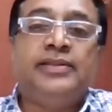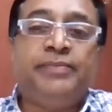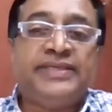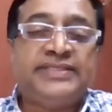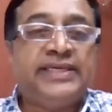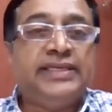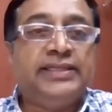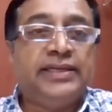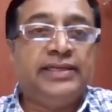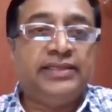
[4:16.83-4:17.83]
The basic
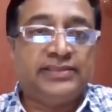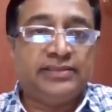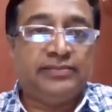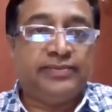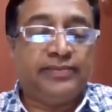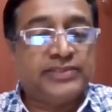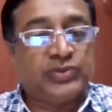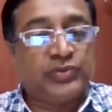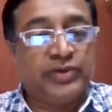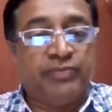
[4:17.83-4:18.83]
inclination from the
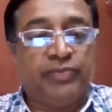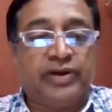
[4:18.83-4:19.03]
student